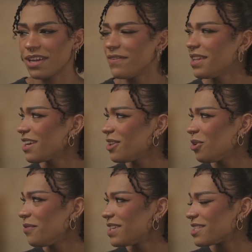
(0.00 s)
I feel like a
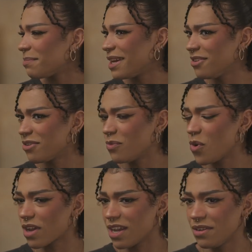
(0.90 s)
lot of it's dependent on
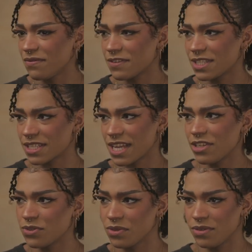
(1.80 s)
what kind of
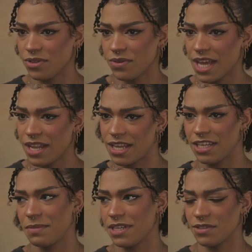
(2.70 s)
schedule you get. Like it
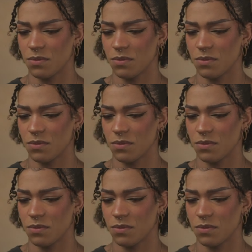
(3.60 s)
depends